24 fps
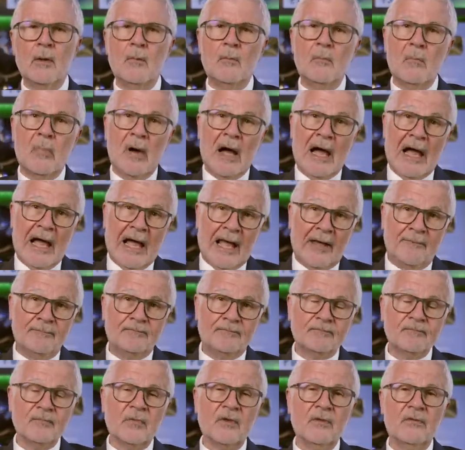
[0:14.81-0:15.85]
But
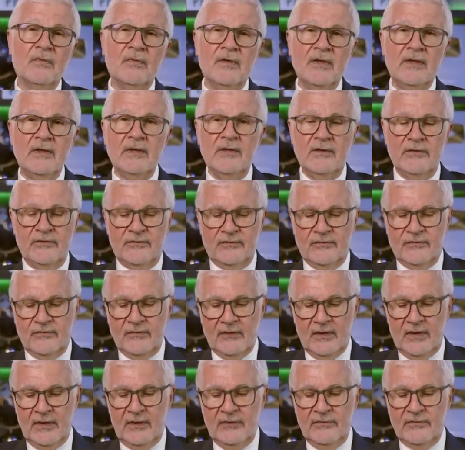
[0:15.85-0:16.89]
these
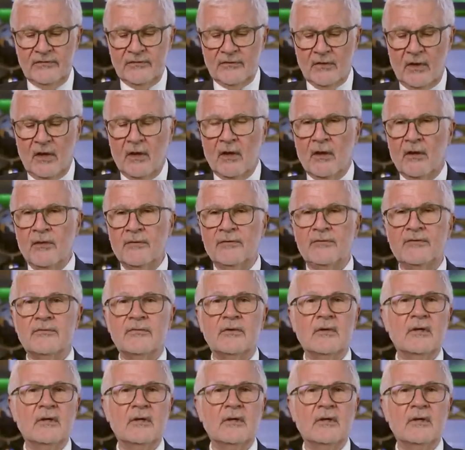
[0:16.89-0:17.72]
sea salts